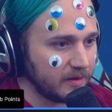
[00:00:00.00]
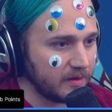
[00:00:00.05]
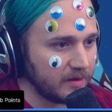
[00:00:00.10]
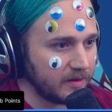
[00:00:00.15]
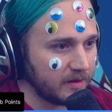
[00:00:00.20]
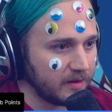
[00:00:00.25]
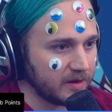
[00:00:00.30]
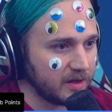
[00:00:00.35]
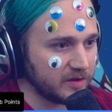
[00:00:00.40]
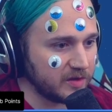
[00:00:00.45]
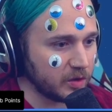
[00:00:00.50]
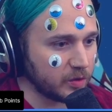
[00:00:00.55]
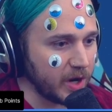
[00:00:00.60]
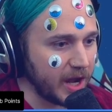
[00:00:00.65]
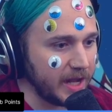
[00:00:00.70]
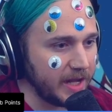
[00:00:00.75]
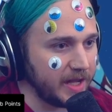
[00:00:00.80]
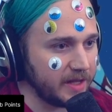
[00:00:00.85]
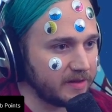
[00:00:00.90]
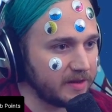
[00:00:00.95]
Because you're right,
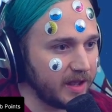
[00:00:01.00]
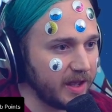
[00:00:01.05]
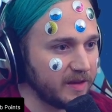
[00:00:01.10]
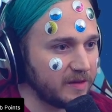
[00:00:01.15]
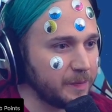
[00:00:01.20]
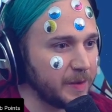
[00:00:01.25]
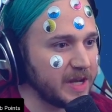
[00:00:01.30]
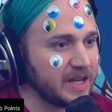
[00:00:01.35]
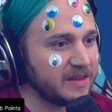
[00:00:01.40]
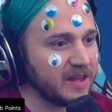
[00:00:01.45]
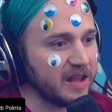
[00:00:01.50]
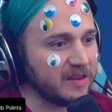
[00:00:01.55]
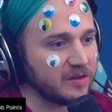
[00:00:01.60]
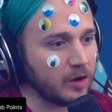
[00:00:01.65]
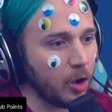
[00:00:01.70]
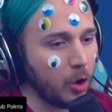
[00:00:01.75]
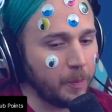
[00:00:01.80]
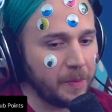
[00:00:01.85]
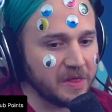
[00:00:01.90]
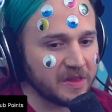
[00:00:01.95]
it does, but it does
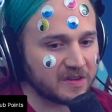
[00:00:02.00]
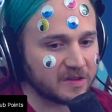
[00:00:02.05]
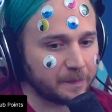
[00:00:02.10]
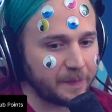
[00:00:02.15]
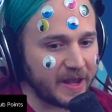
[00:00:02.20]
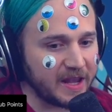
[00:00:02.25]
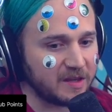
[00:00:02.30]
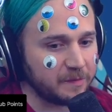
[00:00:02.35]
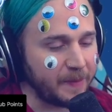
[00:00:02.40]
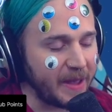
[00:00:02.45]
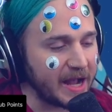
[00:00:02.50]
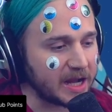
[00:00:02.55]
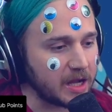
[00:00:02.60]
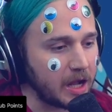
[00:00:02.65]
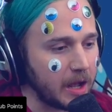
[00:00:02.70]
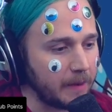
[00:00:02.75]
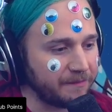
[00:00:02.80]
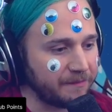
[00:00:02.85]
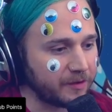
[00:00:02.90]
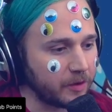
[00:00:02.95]
open the space back
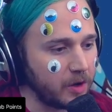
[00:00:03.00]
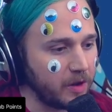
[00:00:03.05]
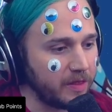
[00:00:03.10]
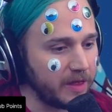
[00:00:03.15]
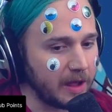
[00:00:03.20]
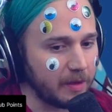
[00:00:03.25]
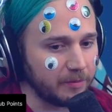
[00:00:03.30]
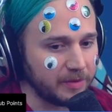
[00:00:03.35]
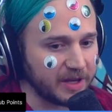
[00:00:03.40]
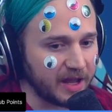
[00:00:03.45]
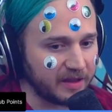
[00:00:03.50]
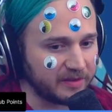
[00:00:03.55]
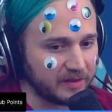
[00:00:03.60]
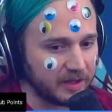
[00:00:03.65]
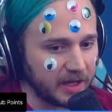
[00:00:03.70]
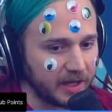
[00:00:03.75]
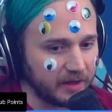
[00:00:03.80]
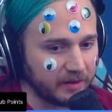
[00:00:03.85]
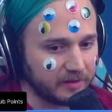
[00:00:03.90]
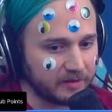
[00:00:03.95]
up for them, doesn't
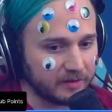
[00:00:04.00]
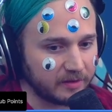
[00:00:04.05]
it?